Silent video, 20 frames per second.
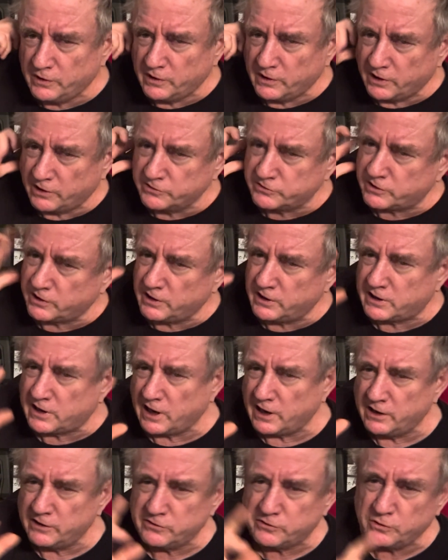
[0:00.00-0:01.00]
I was going to
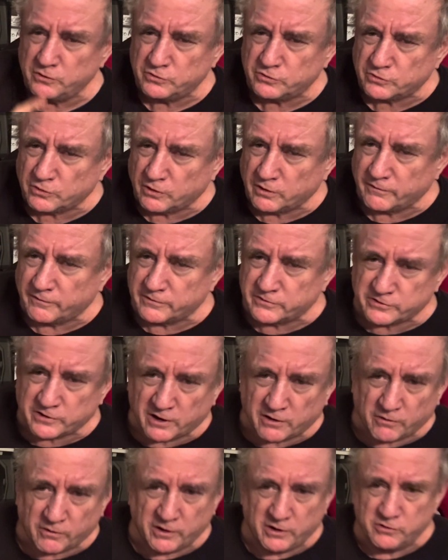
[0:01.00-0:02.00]
kind of do sort of a
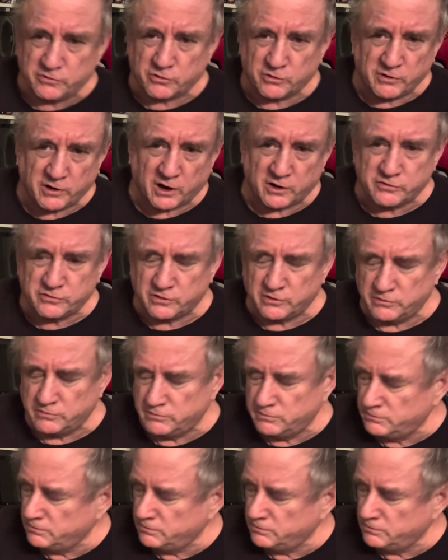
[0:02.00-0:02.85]
general introduction,